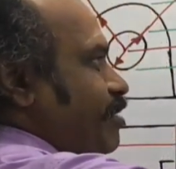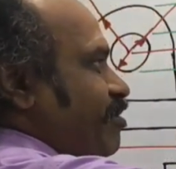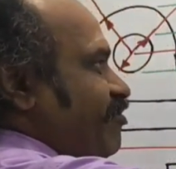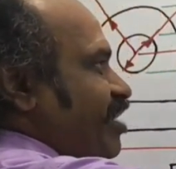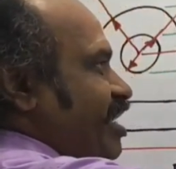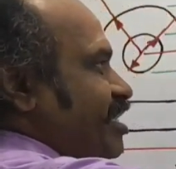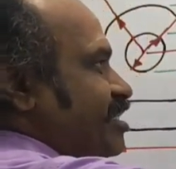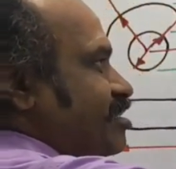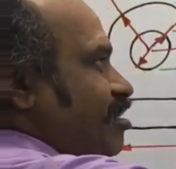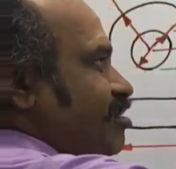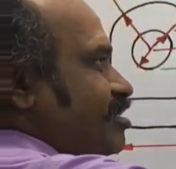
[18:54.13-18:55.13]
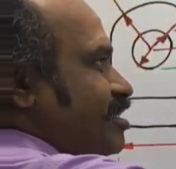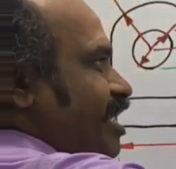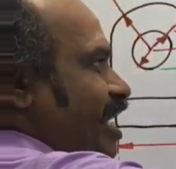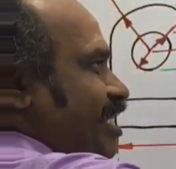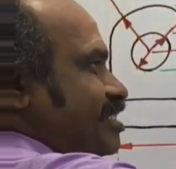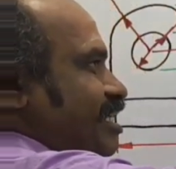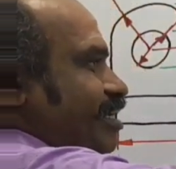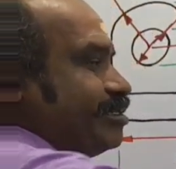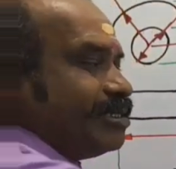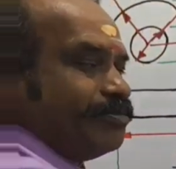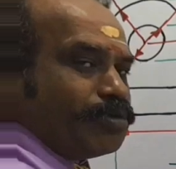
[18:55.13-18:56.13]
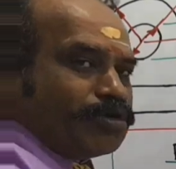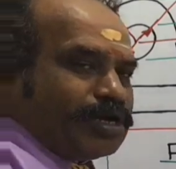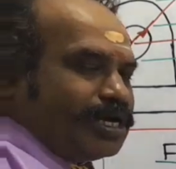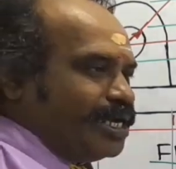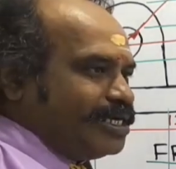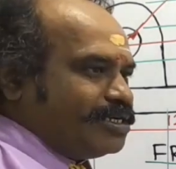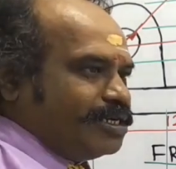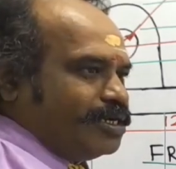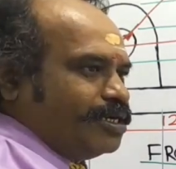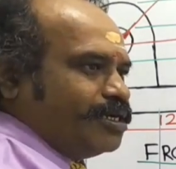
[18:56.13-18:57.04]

type of line is called as a dashed line. It's a broken line.